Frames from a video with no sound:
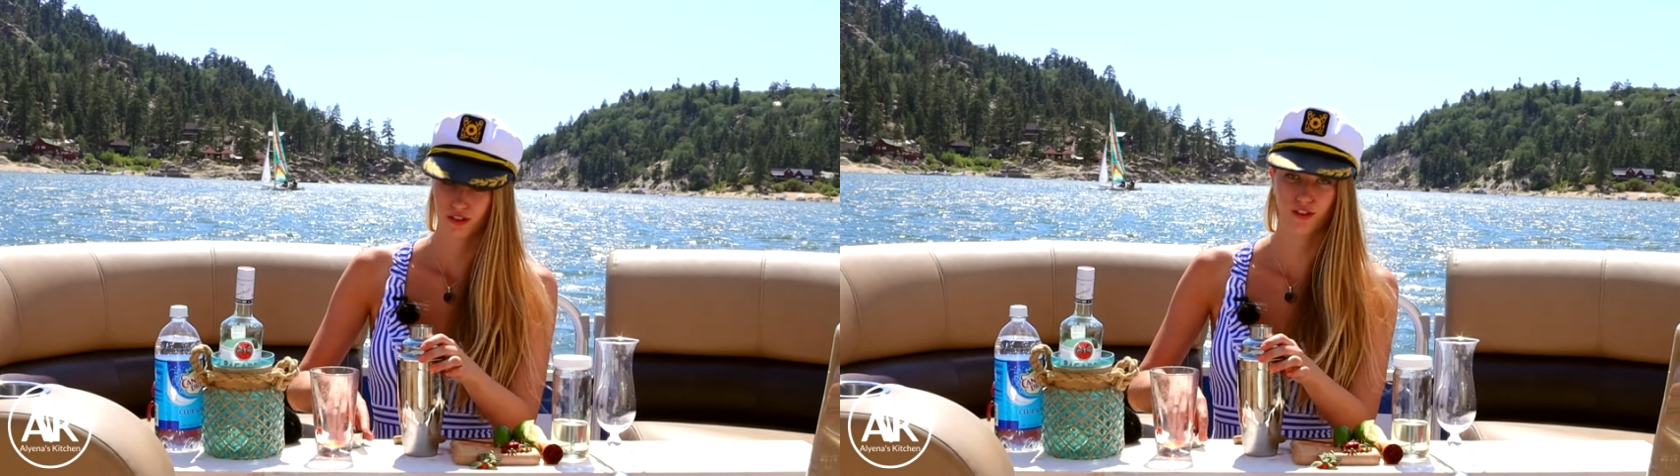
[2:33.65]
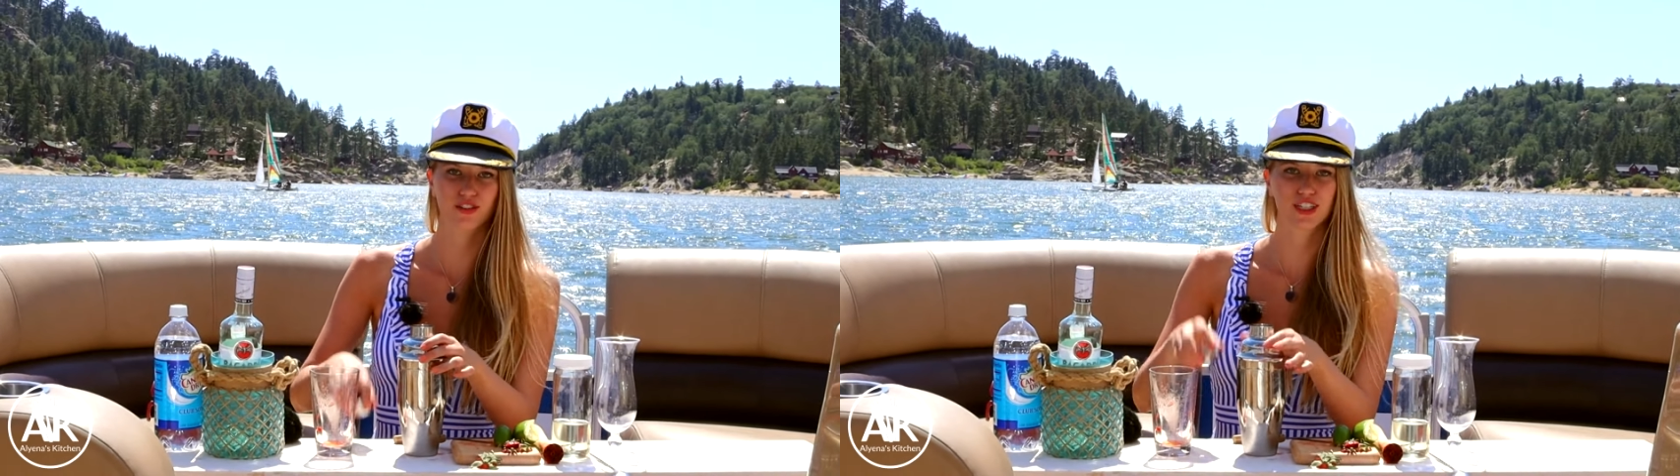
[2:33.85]

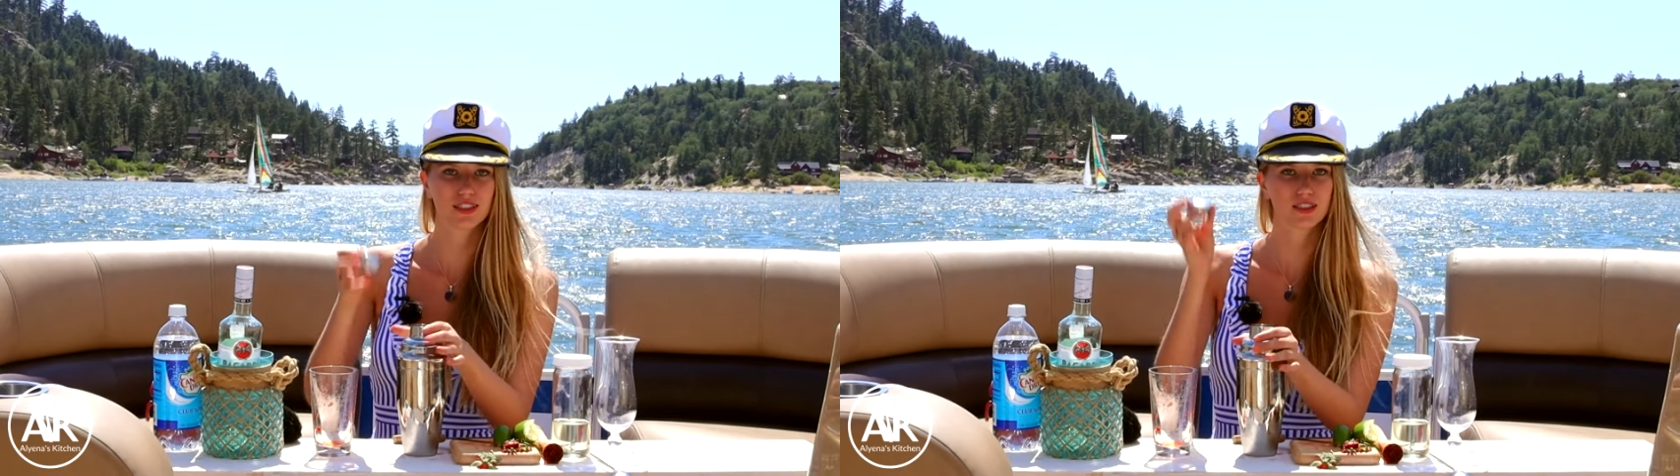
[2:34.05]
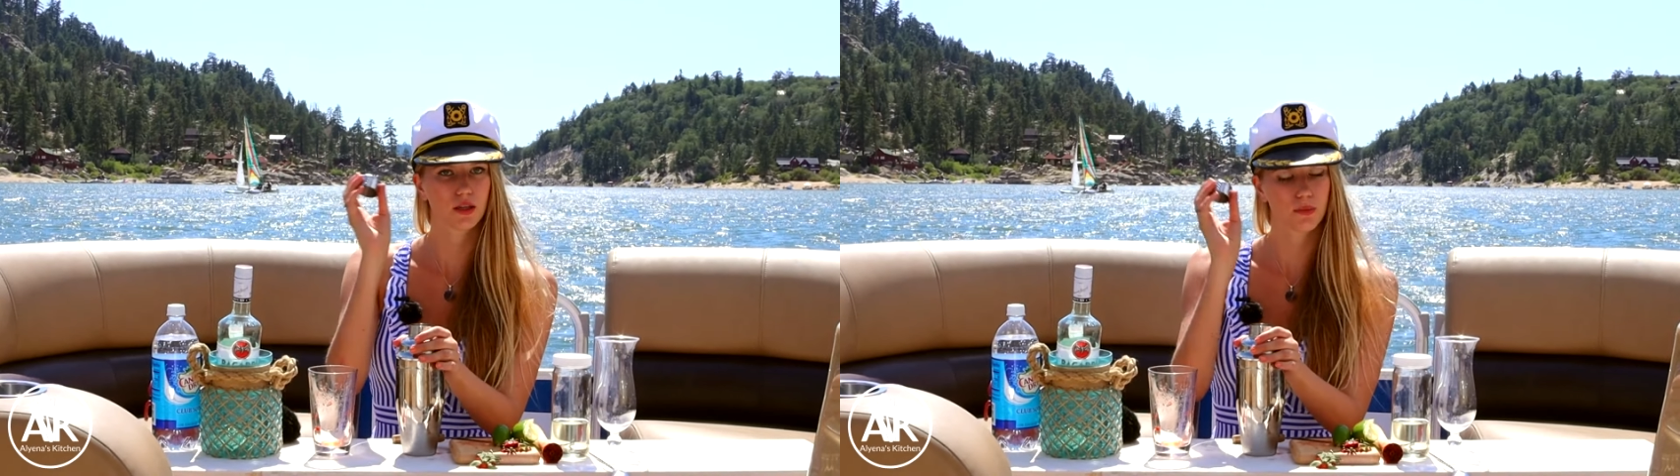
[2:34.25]
Don't
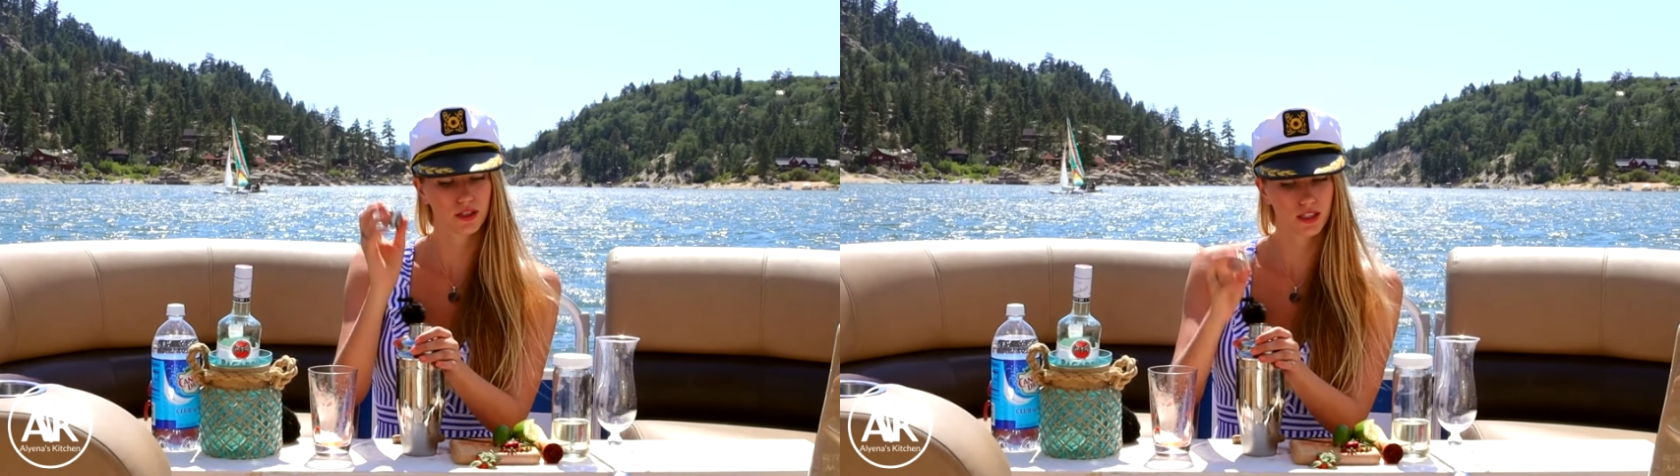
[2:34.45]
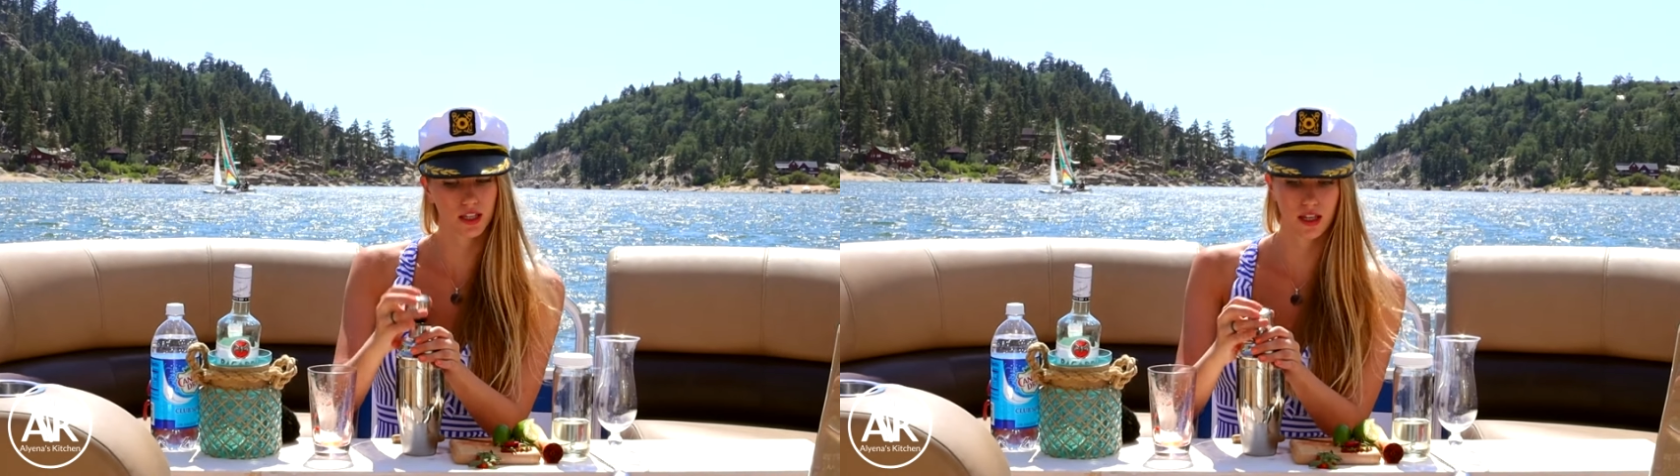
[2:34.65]
forget to
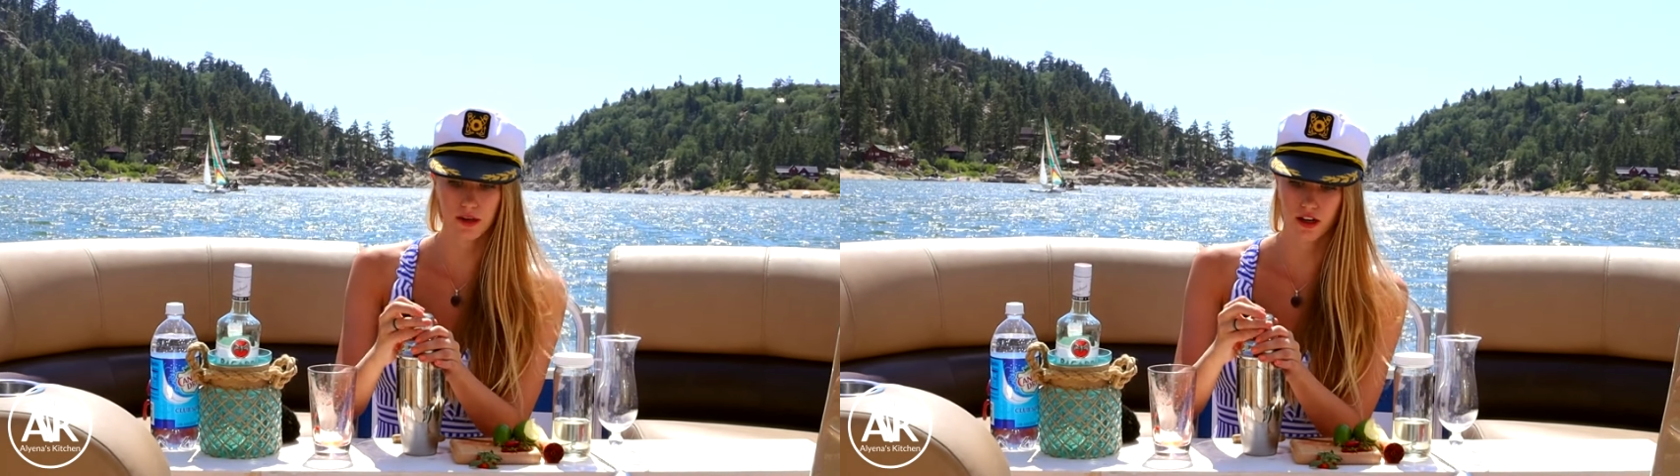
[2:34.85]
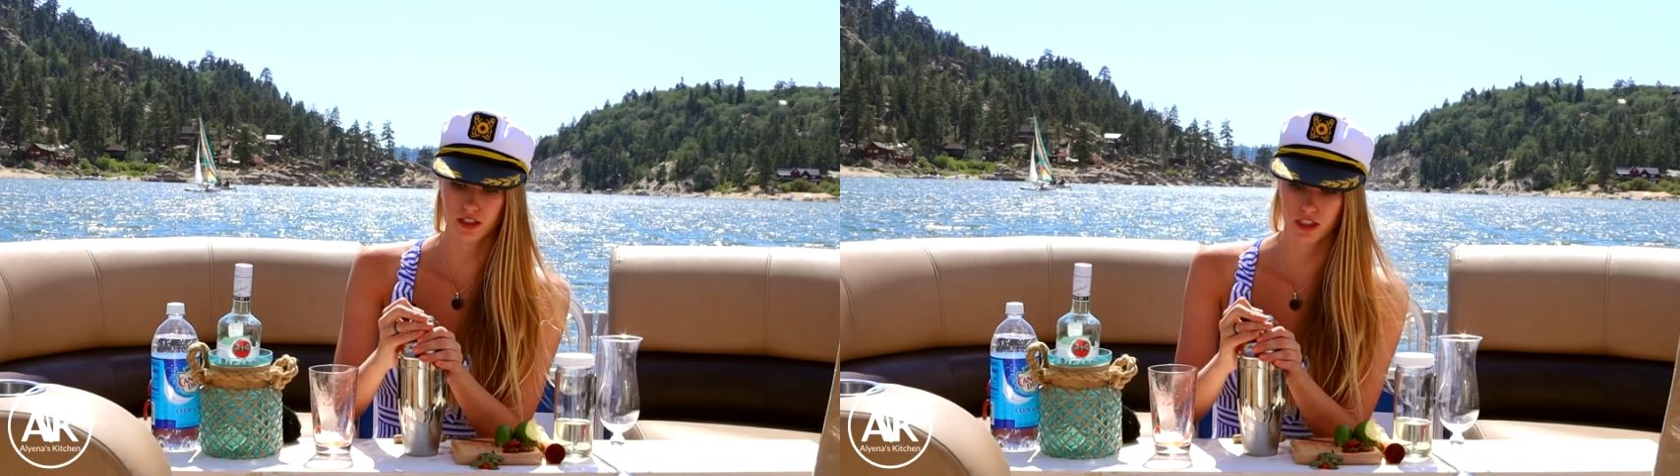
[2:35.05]
put the
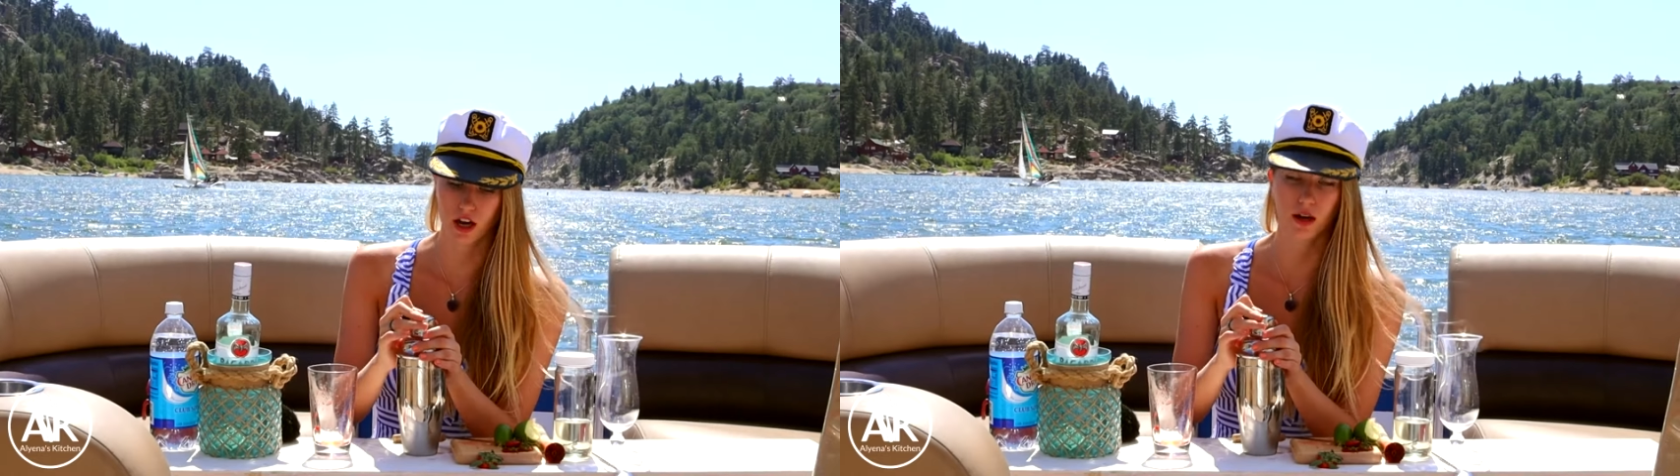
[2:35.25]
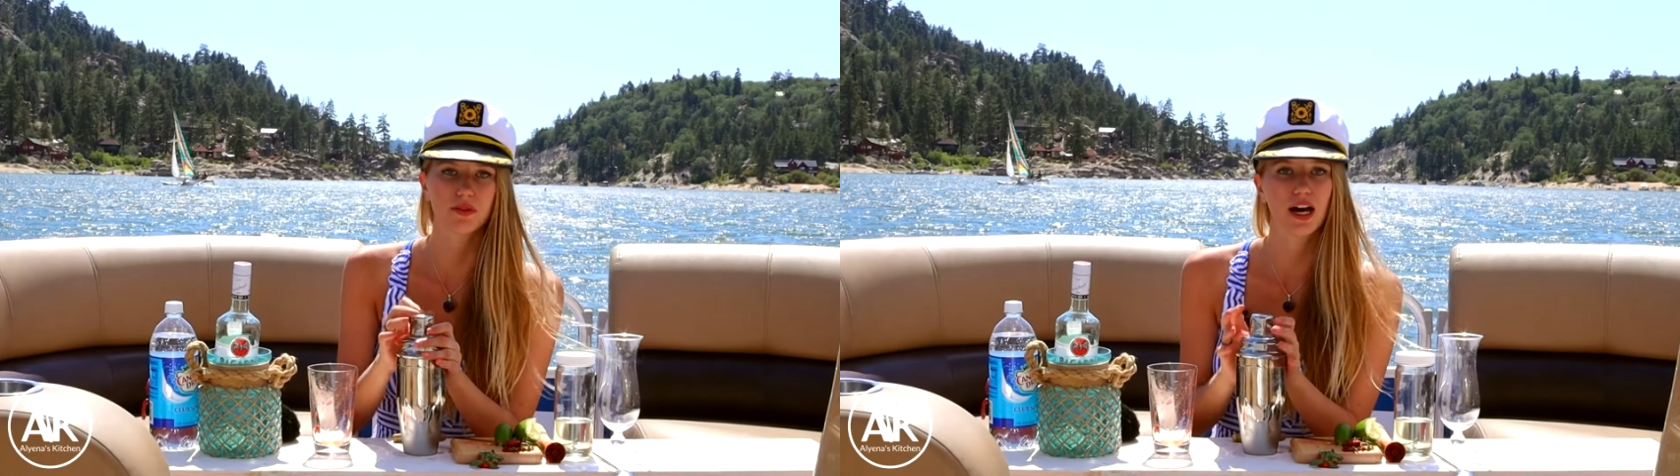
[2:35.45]
lid on top.